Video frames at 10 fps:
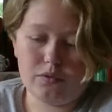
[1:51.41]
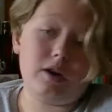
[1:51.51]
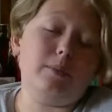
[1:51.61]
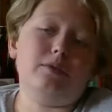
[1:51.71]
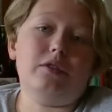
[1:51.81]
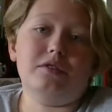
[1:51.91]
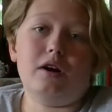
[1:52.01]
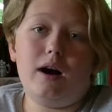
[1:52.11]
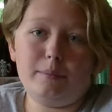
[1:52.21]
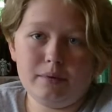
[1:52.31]
come to the
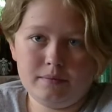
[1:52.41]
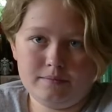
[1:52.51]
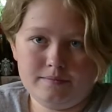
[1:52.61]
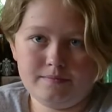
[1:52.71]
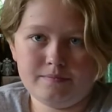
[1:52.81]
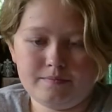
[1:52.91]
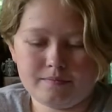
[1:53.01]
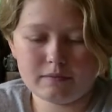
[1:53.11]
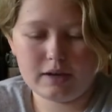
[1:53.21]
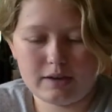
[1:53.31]
top.
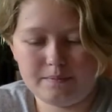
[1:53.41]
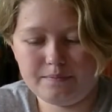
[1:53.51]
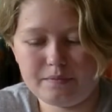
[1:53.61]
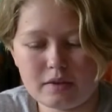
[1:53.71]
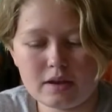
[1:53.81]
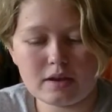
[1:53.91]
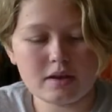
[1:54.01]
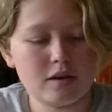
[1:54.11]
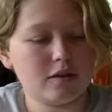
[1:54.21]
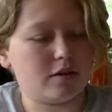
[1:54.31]
Okay.
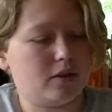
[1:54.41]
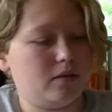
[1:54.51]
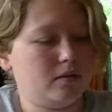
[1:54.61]
So,